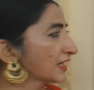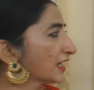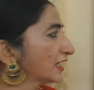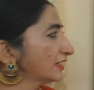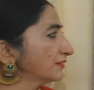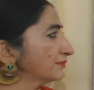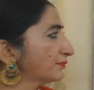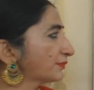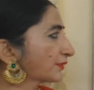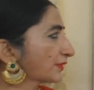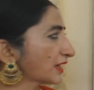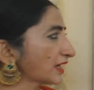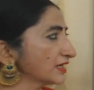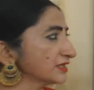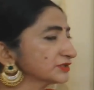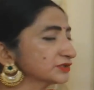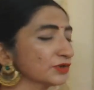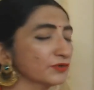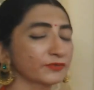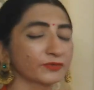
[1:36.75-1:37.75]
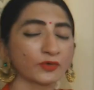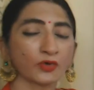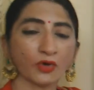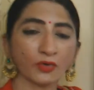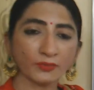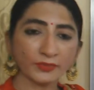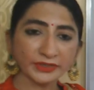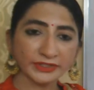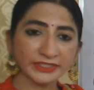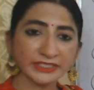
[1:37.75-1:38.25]
and price of
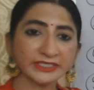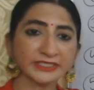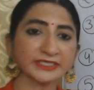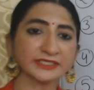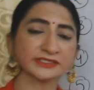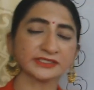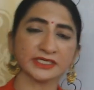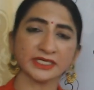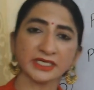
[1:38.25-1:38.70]
commodity is